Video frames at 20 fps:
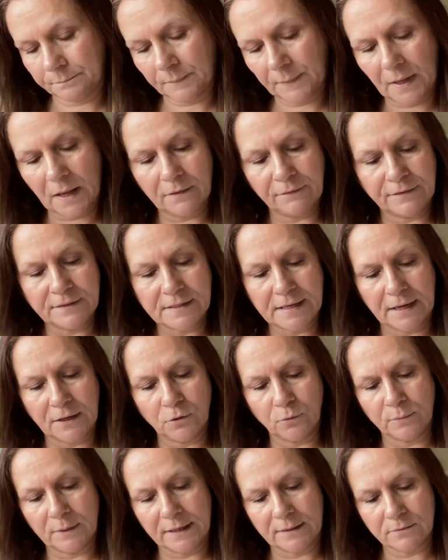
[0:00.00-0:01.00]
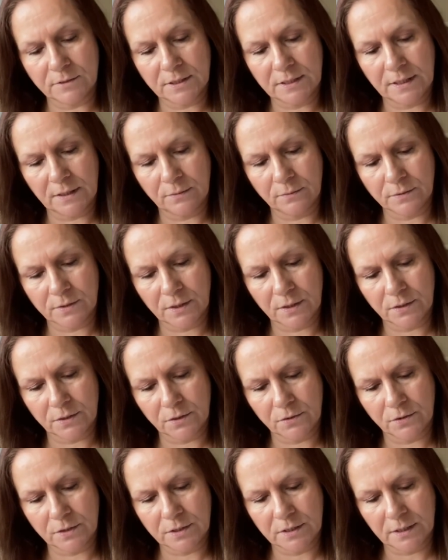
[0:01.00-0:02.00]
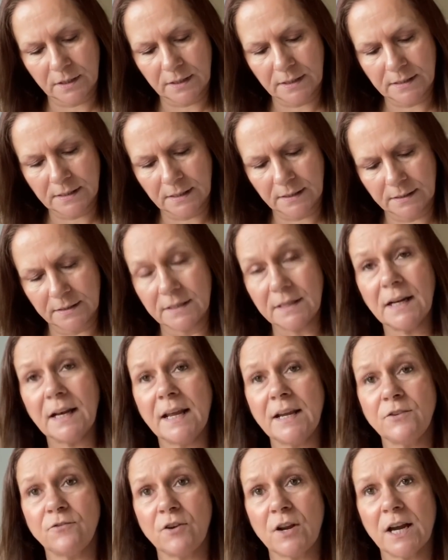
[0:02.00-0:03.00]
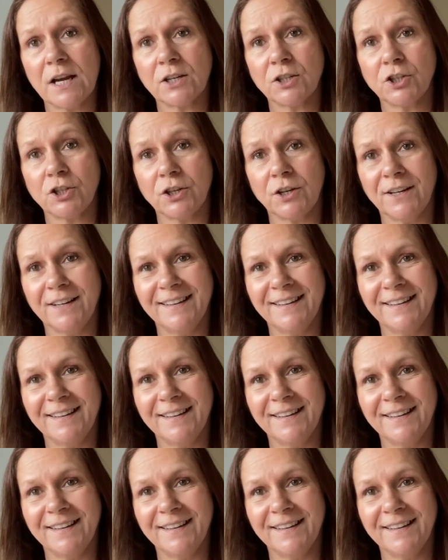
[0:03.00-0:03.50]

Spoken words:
Alfie's getting up now to see who's at the door. Is it delayed reaction?